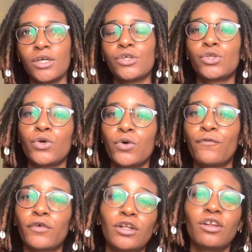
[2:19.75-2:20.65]
So
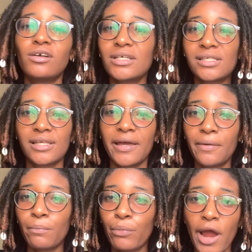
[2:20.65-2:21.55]
for the longest
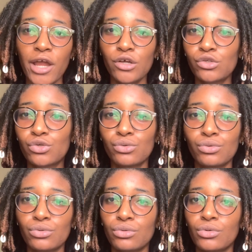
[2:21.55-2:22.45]
time prior
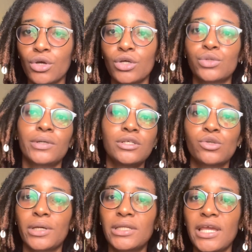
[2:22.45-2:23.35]
to
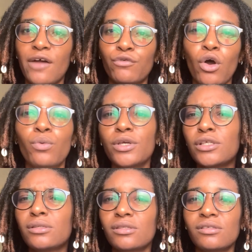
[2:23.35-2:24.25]
2020, I've always